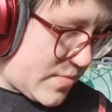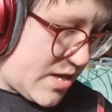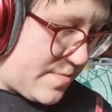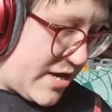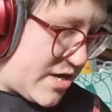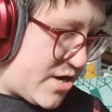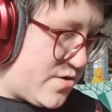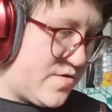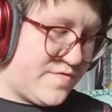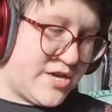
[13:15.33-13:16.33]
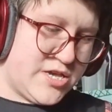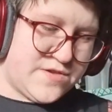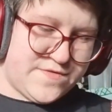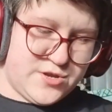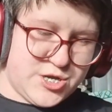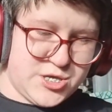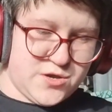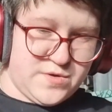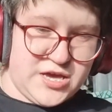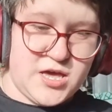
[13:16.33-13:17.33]
Make a note of this, future
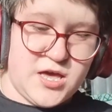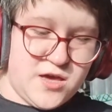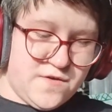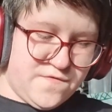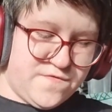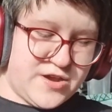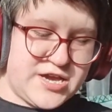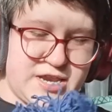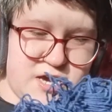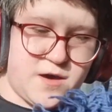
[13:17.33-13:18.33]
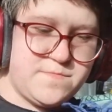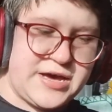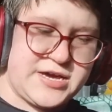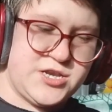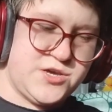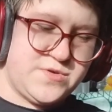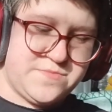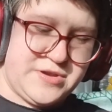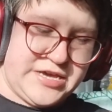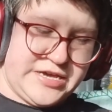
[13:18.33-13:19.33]
Zoe. Frickin' come back and do it,
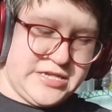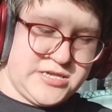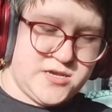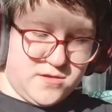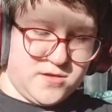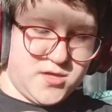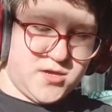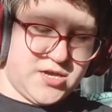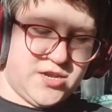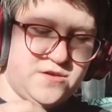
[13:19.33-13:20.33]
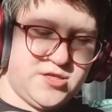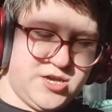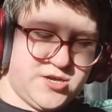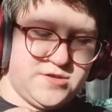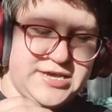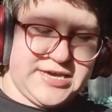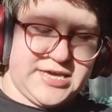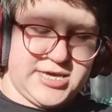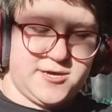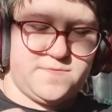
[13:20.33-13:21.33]
please. I know that you don't like
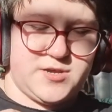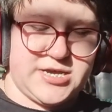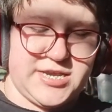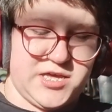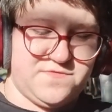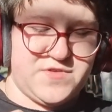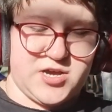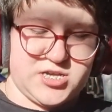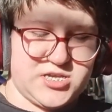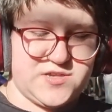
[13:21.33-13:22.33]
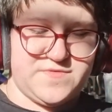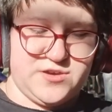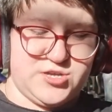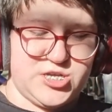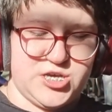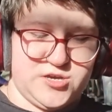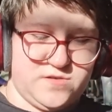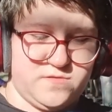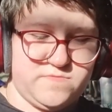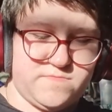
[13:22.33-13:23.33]
it when I leave tasks for you to
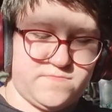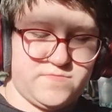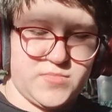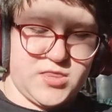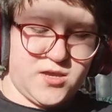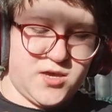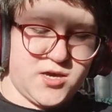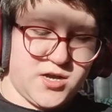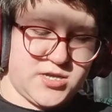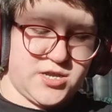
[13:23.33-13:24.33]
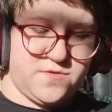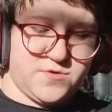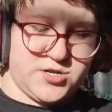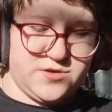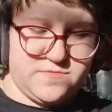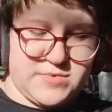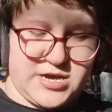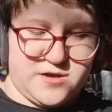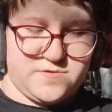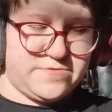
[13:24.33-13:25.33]
do, because I don't want to do them
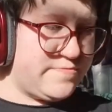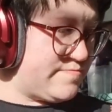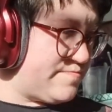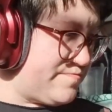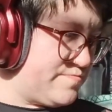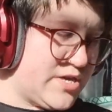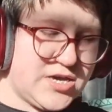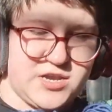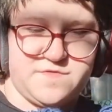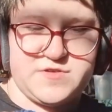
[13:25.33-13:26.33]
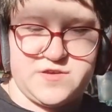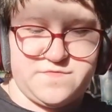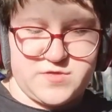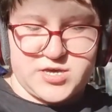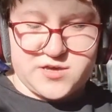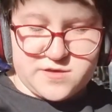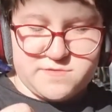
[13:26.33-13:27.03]
now. You're going to have to live with it.